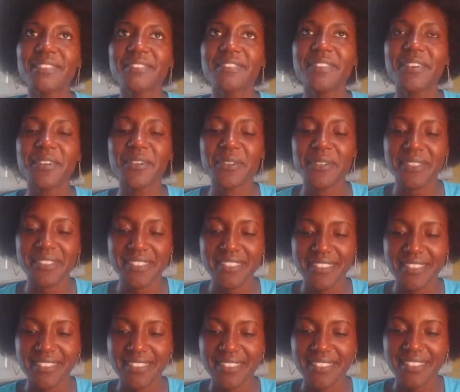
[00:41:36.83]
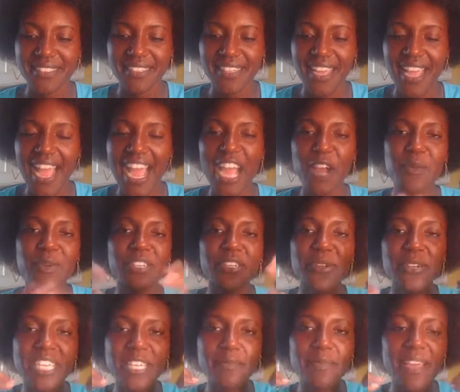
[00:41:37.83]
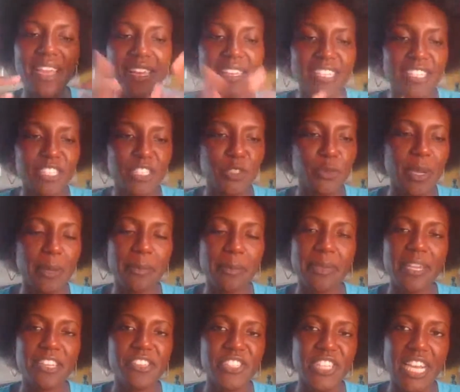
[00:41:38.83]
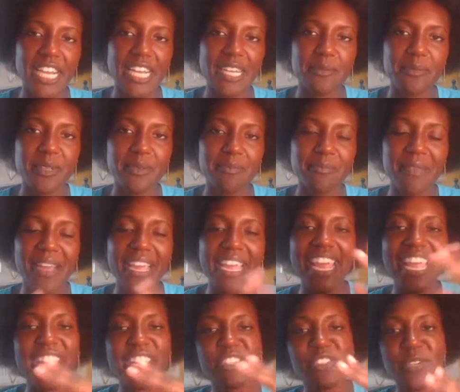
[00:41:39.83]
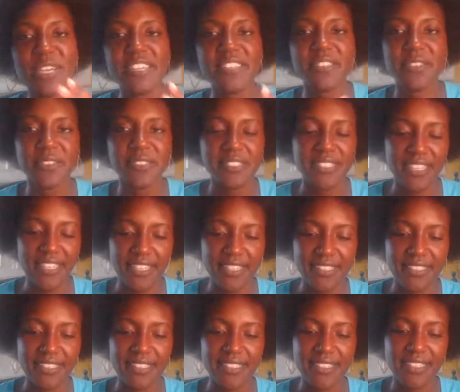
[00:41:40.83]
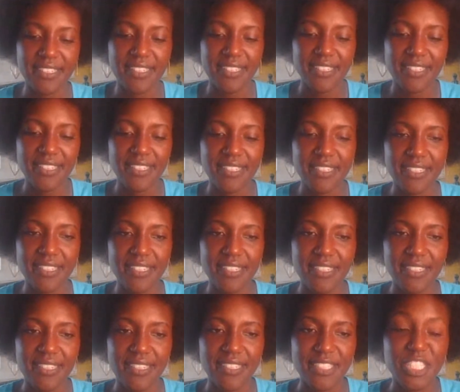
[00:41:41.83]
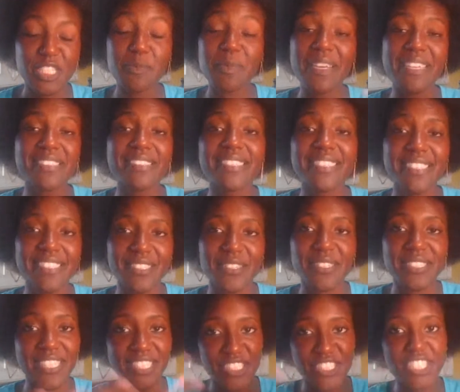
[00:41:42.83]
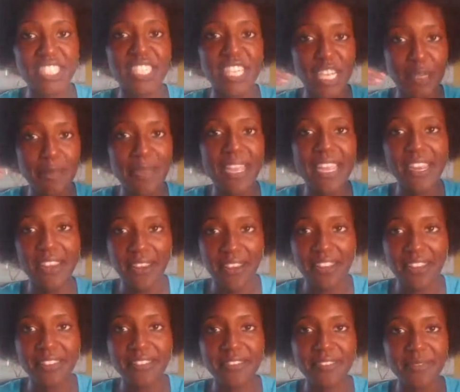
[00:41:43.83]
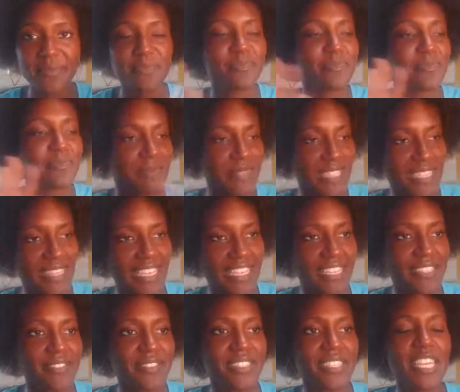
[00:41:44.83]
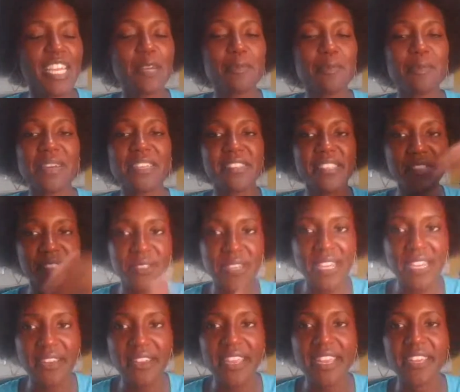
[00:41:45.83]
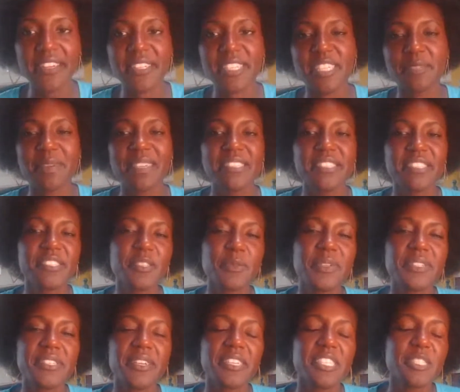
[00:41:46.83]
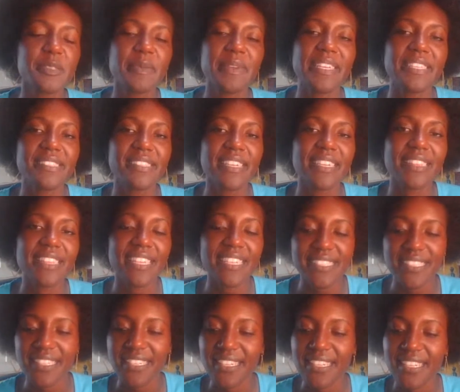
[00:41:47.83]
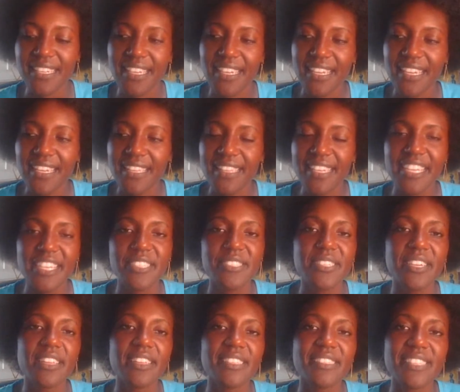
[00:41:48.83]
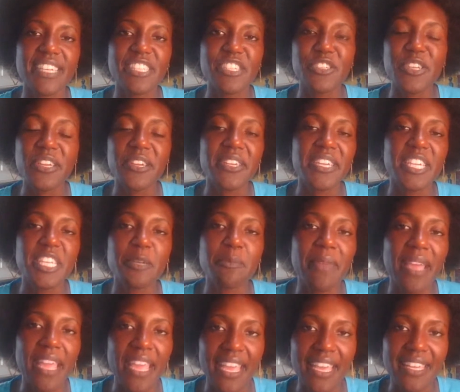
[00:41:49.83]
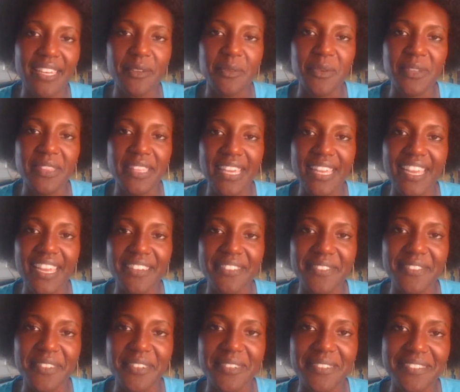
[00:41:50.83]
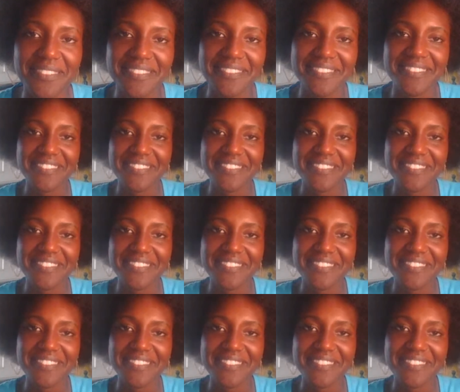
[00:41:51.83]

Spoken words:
Folks, I went to go do my big chop. My hairdresser said to my sister, because she cut my hair off, left. My sister got her hair done. My sister returned to me and said, Leslie, the hairstylist said you're not gonna get a man with that afro.